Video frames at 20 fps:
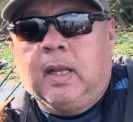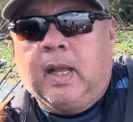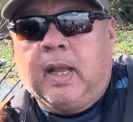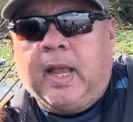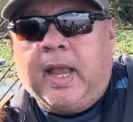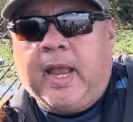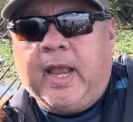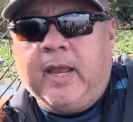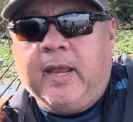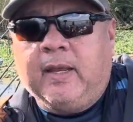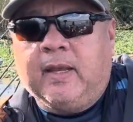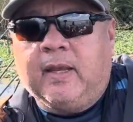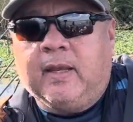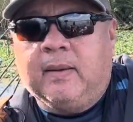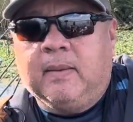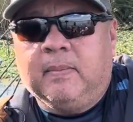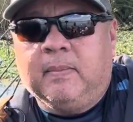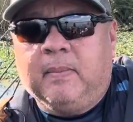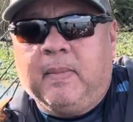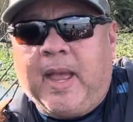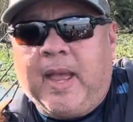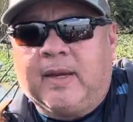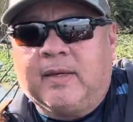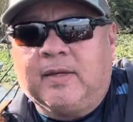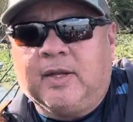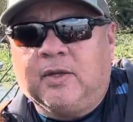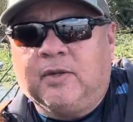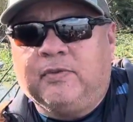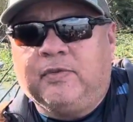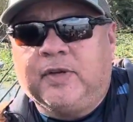Hey, Mac,
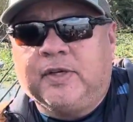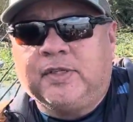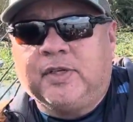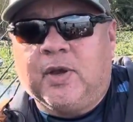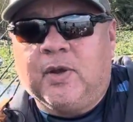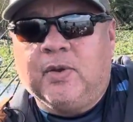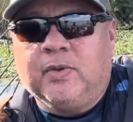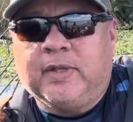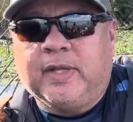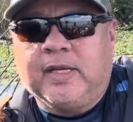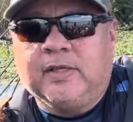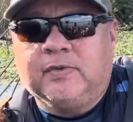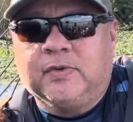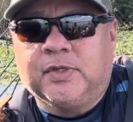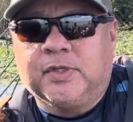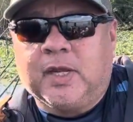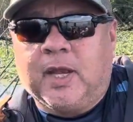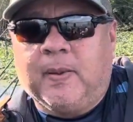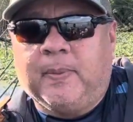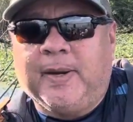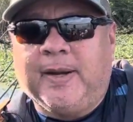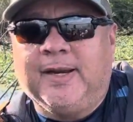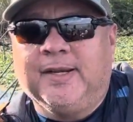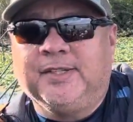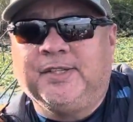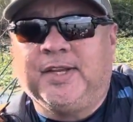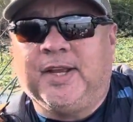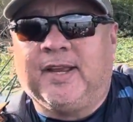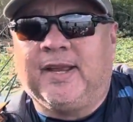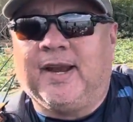Delta Fish Co. Thanks for stopping in
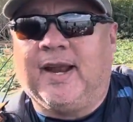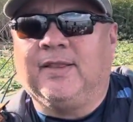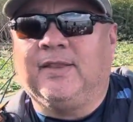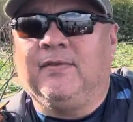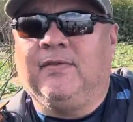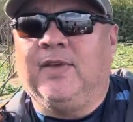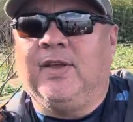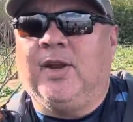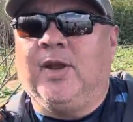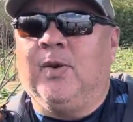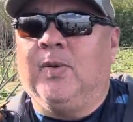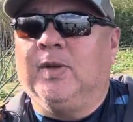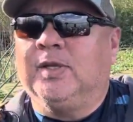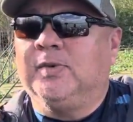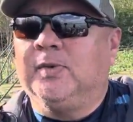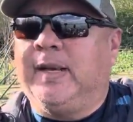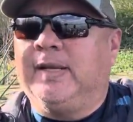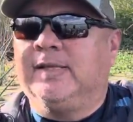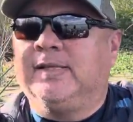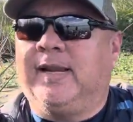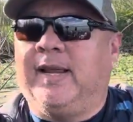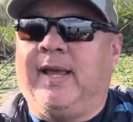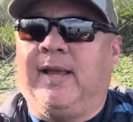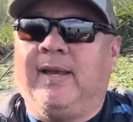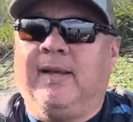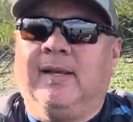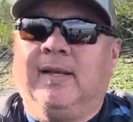and checking out the video. It's Wednesday.